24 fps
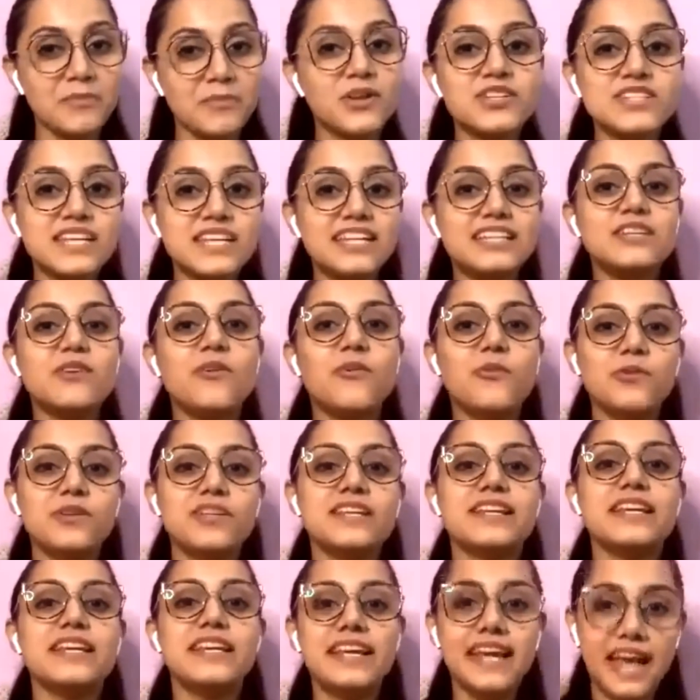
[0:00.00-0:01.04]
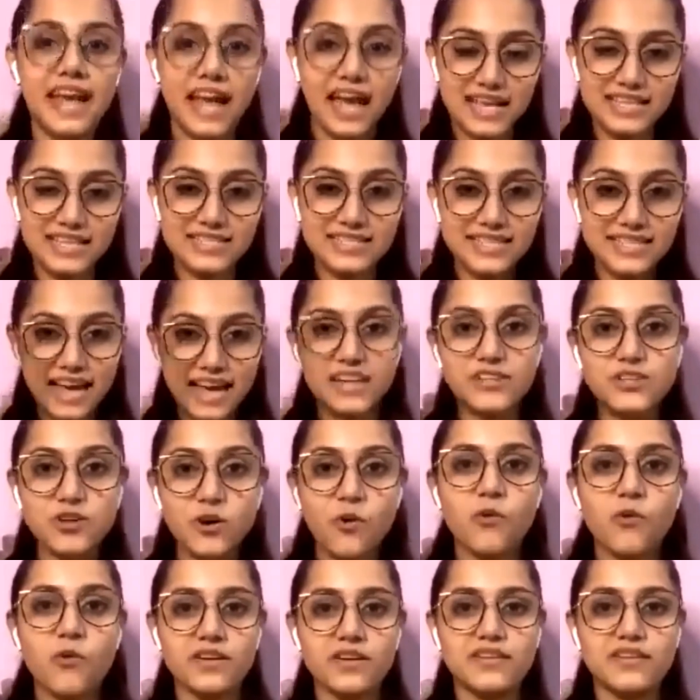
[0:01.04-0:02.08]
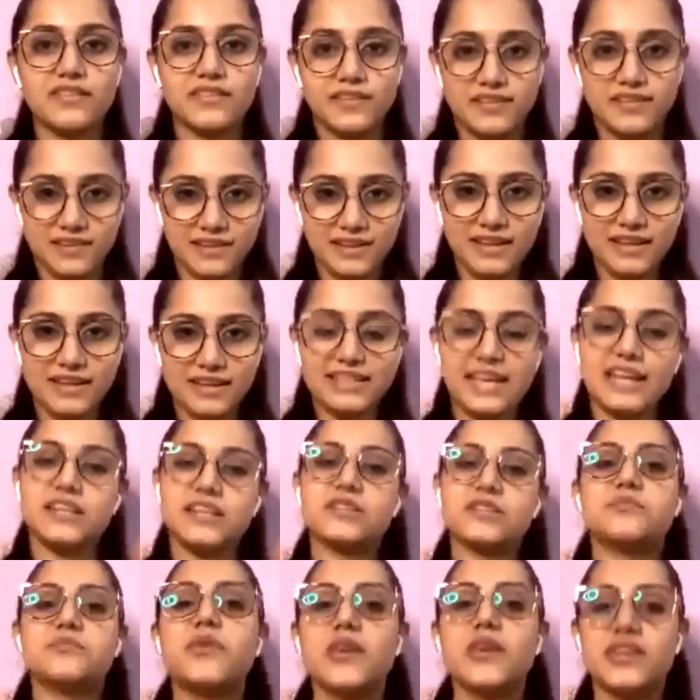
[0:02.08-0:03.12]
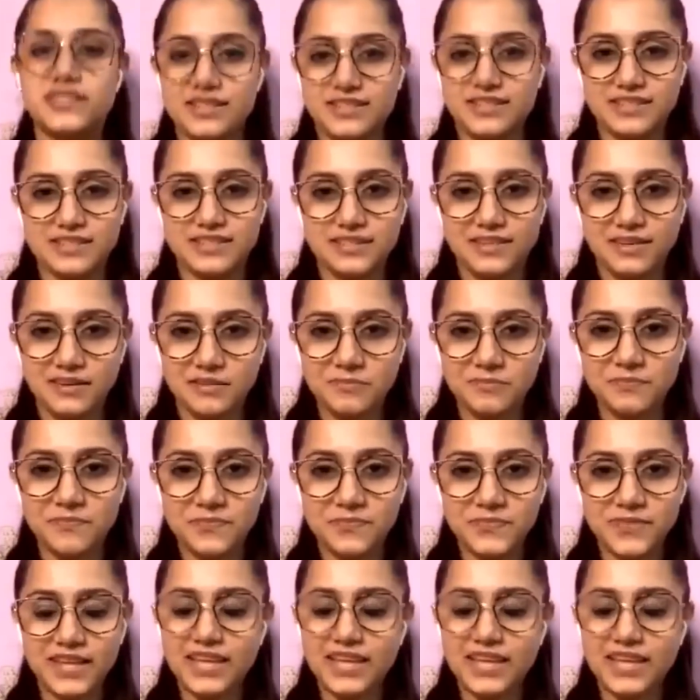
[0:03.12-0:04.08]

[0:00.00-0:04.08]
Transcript: because it only has that organ that is present in him